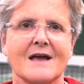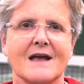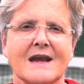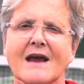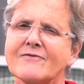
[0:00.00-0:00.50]

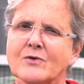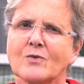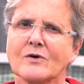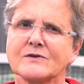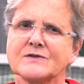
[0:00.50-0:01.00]
And
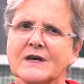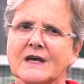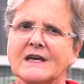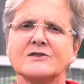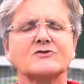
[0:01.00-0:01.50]
afterwards,
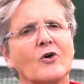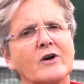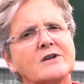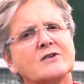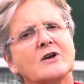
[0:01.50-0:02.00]
he
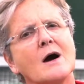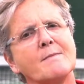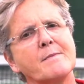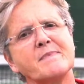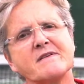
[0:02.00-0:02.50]
started to
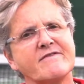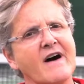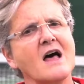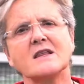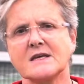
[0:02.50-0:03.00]
come up and
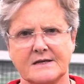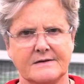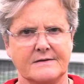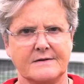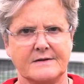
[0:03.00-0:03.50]
volley
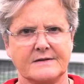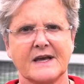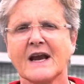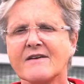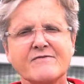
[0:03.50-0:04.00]

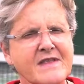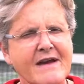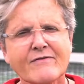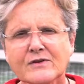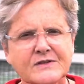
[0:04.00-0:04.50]
like I've
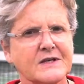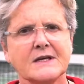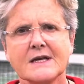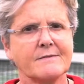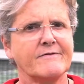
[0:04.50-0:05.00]
never
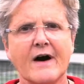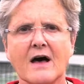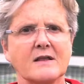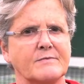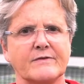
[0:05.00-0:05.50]
seen him
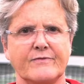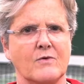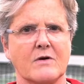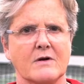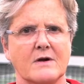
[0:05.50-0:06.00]
volley
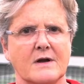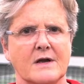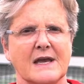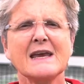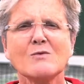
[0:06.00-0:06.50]
before.
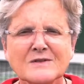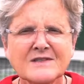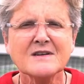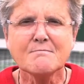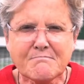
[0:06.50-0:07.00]
He was
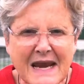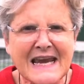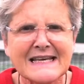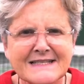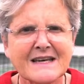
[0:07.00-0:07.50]
an
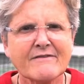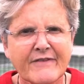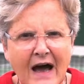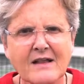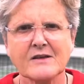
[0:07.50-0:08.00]
amazing
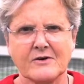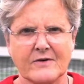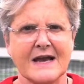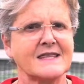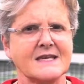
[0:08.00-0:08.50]

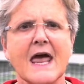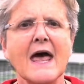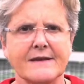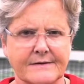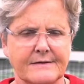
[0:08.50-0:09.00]
volleyer at the
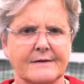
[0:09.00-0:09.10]
net.